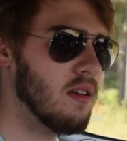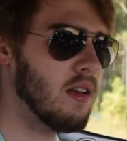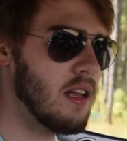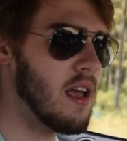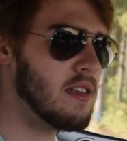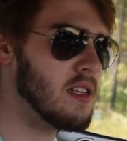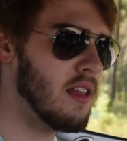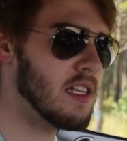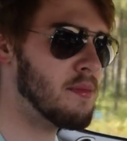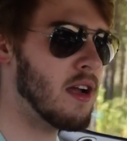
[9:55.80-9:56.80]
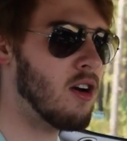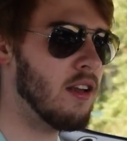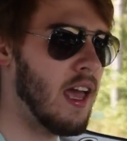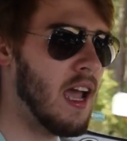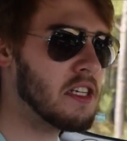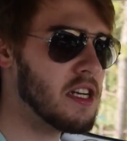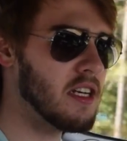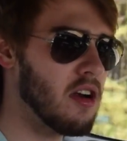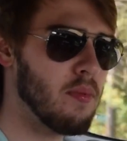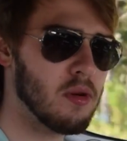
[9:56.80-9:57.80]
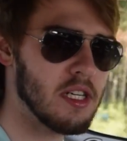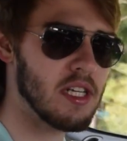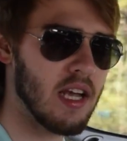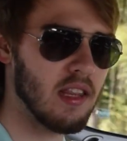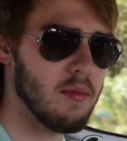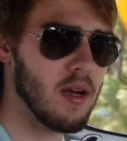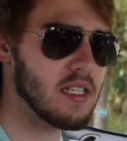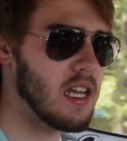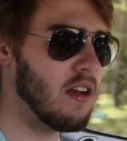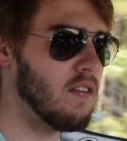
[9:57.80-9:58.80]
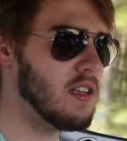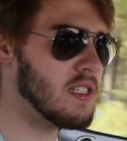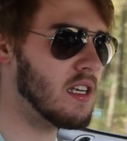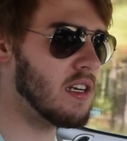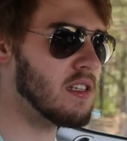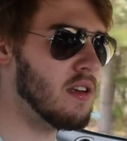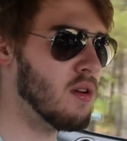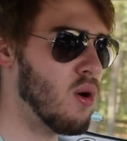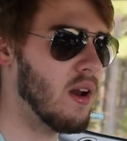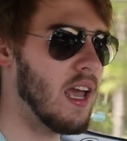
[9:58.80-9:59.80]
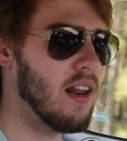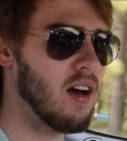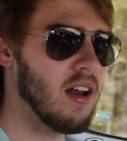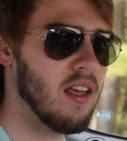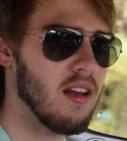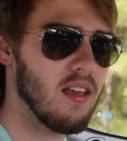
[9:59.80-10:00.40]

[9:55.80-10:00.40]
And so that's my call to action here. Appreciate the Mustang V6. Don't hate on it.